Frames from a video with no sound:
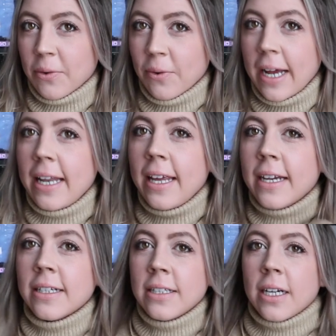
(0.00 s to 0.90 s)

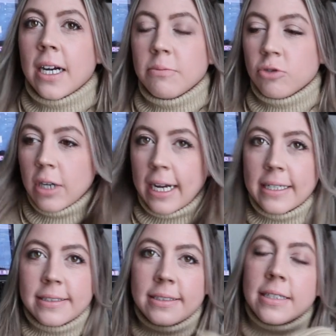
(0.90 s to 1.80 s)
ready, I'm
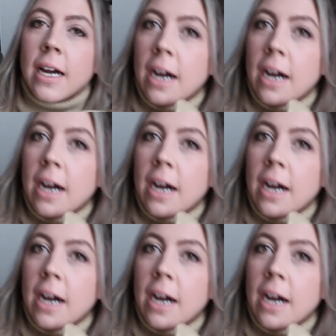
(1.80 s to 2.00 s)
dressed,